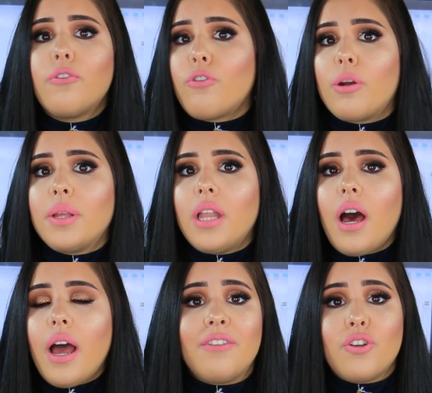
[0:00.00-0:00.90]

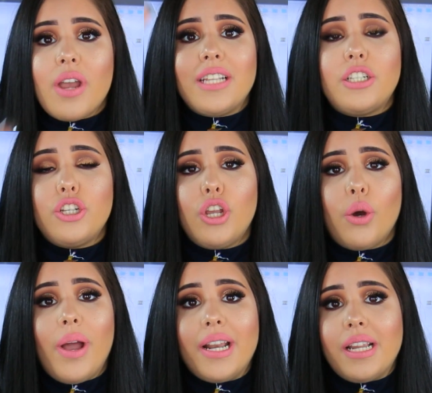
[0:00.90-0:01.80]
formula. If you guys
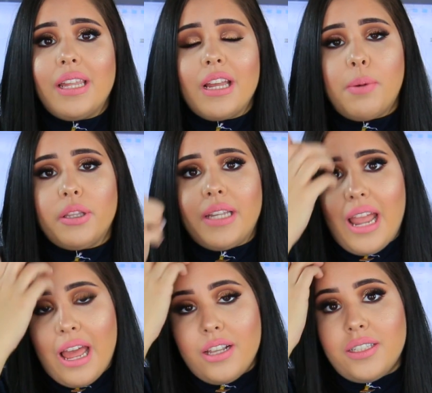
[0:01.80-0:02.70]
know anything about
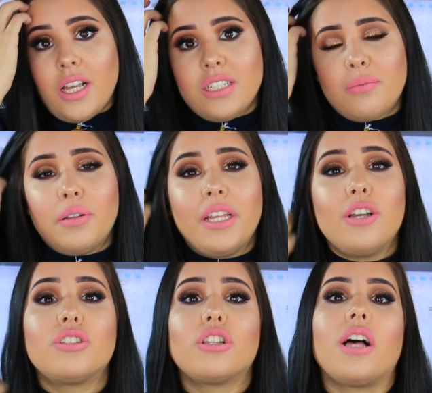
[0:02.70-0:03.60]
the Anastasia Beverly
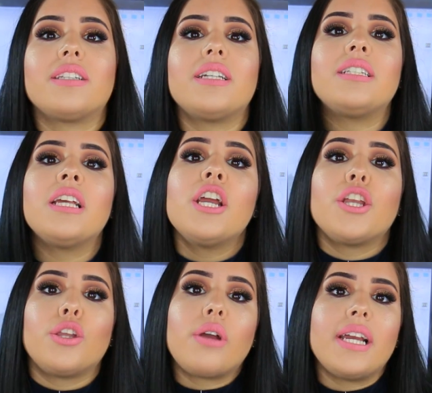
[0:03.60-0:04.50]
Hills glosses,
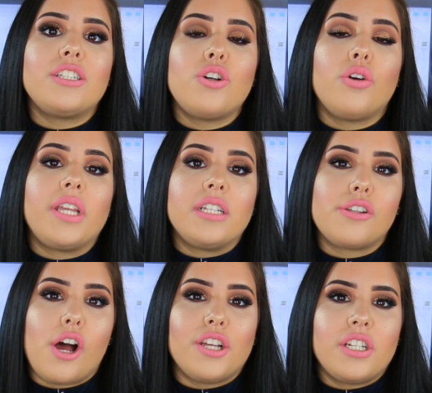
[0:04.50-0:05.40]
you guys know these
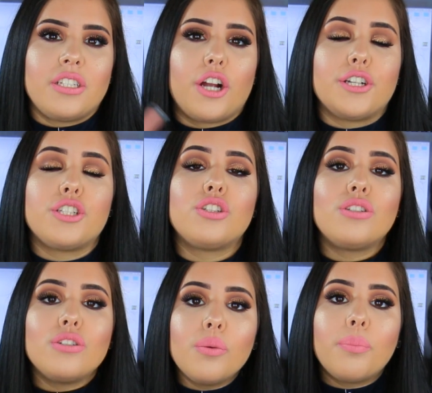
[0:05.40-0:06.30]
glosses are
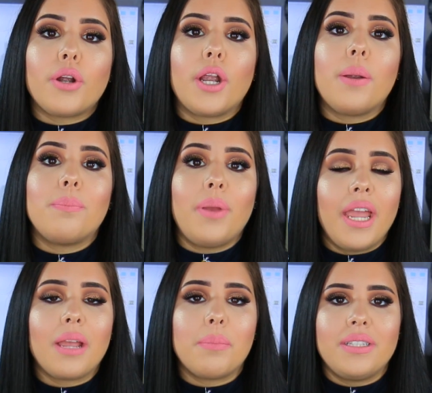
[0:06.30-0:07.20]
super
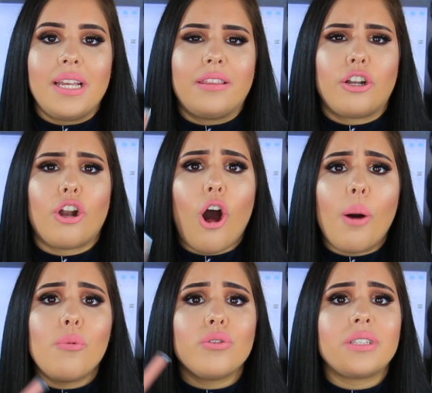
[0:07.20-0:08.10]
pigmented. They're
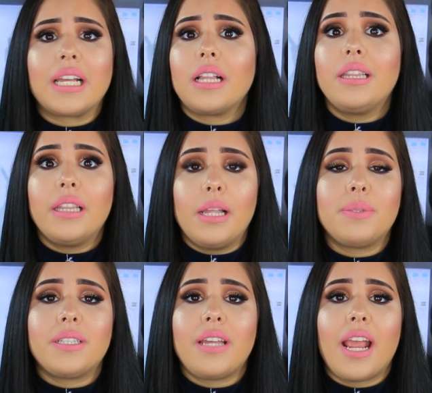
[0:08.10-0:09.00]
almost like a
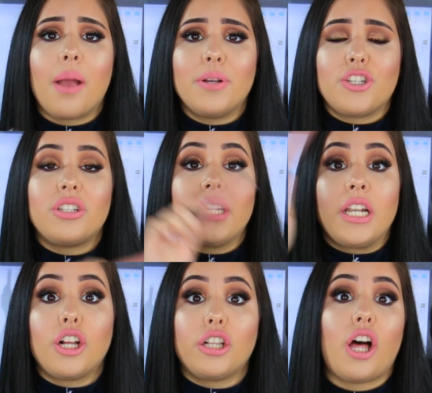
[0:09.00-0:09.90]
lipstick, but just
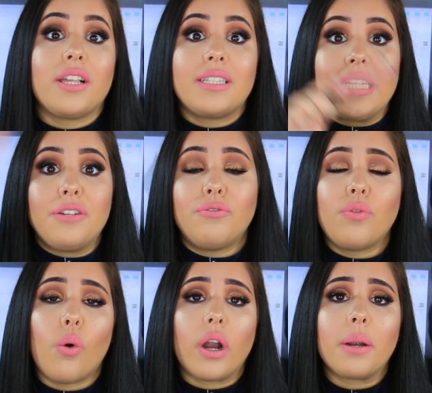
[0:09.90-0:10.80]
in glossy
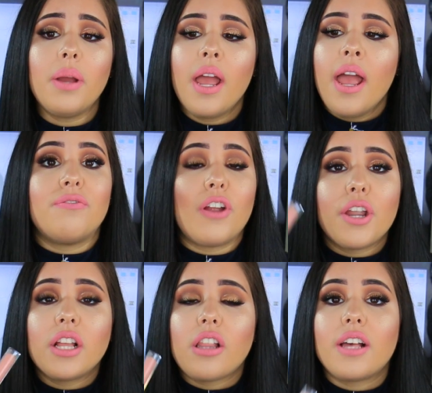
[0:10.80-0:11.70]
form. They're
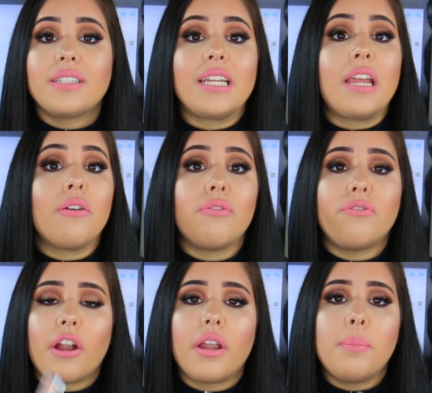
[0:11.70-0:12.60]
very glossy,
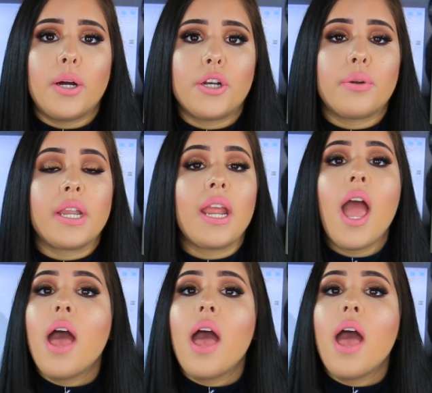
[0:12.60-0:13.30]
very buttery,